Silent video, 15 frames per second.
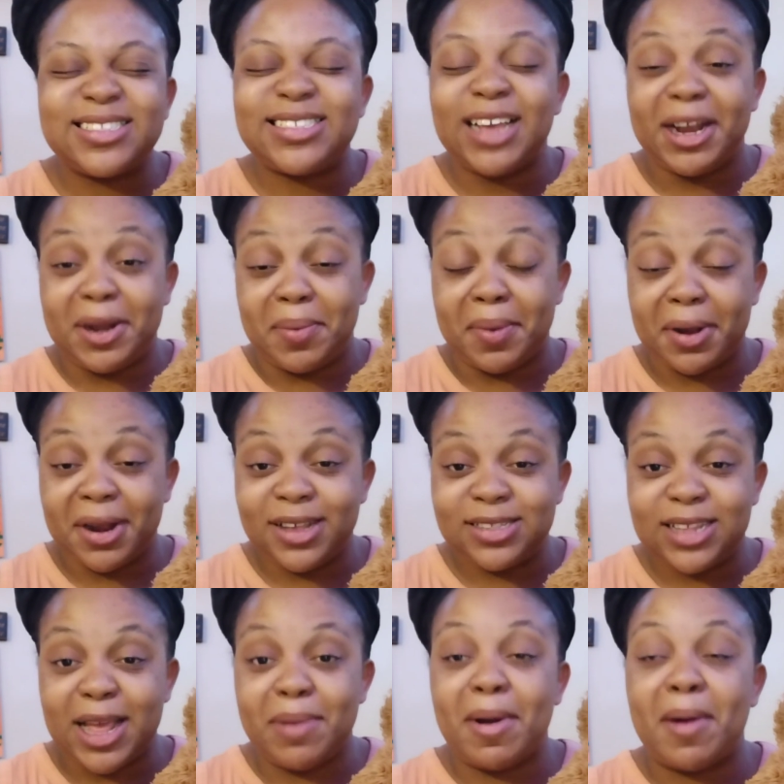teddy bears.
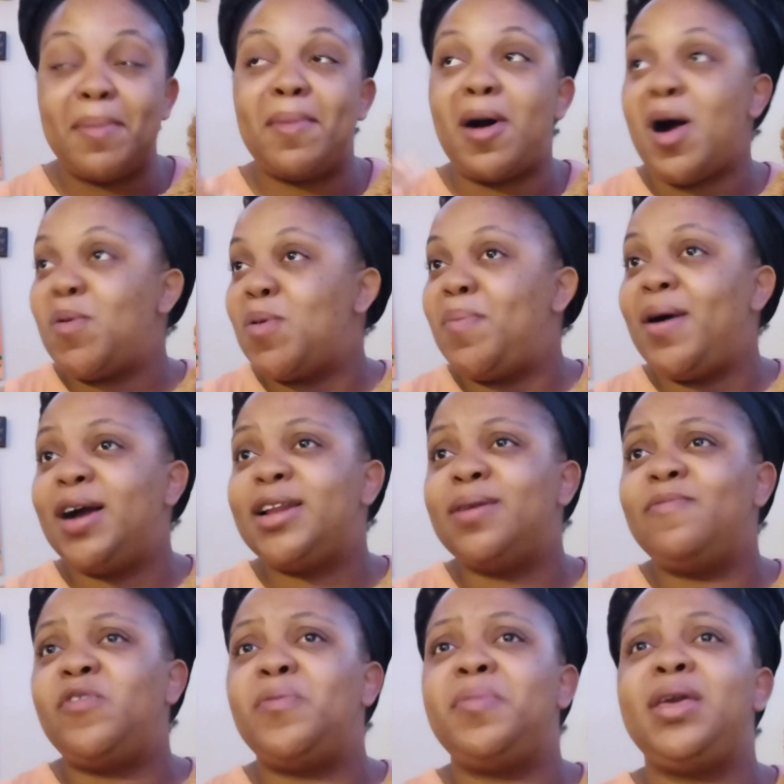And my mom would buy
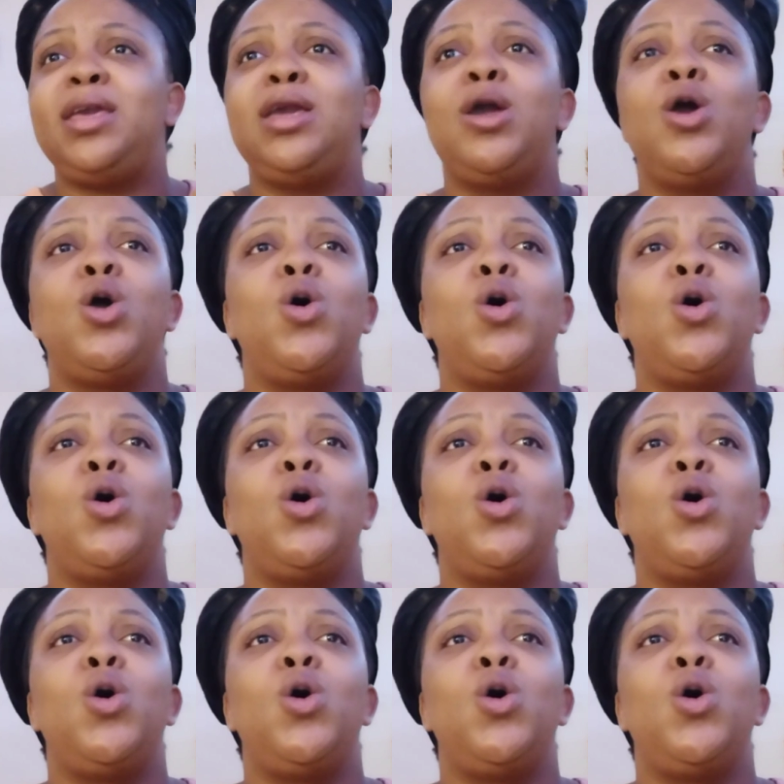them for me.